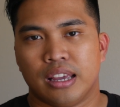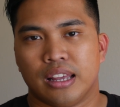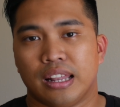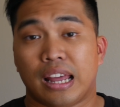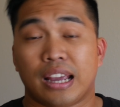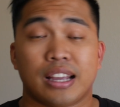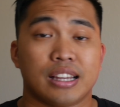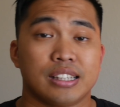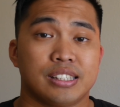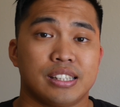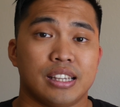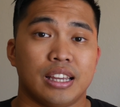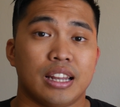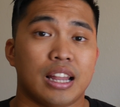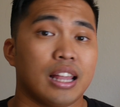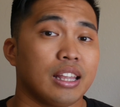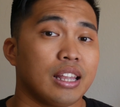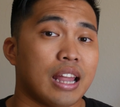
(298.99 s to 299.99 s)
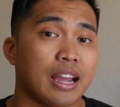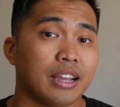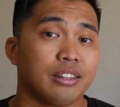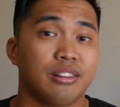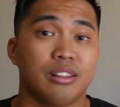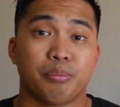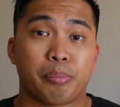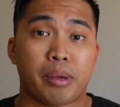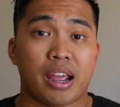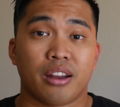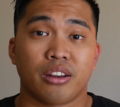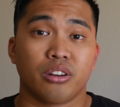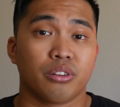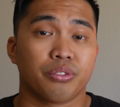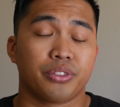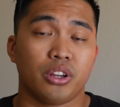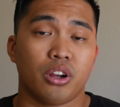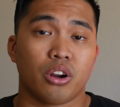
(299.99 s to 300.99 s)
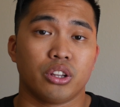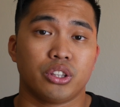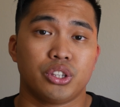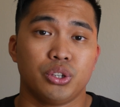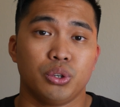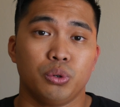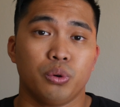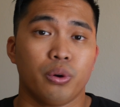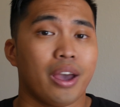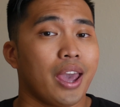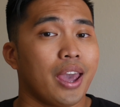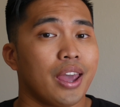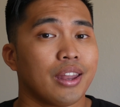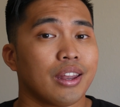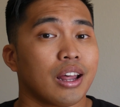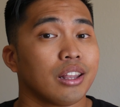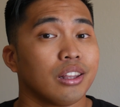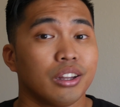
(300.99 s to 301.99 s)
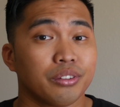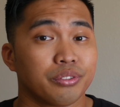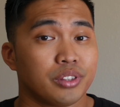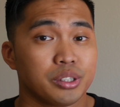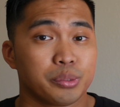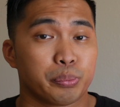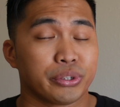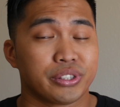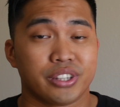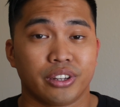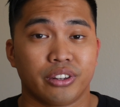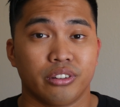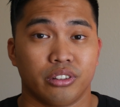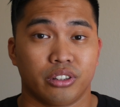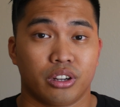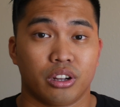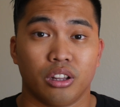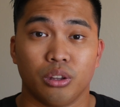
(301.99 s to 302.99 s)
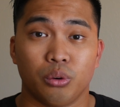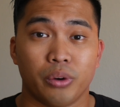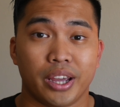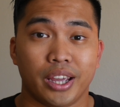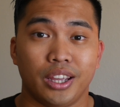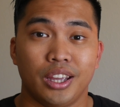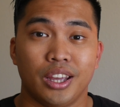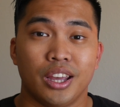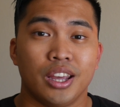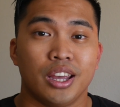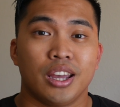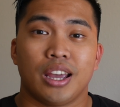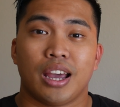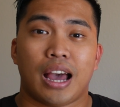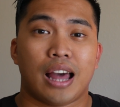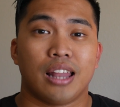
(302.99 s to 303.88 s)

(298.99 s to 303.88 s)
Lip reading: Like I said, I like the pattern of the R2 and I love this particular colorway. I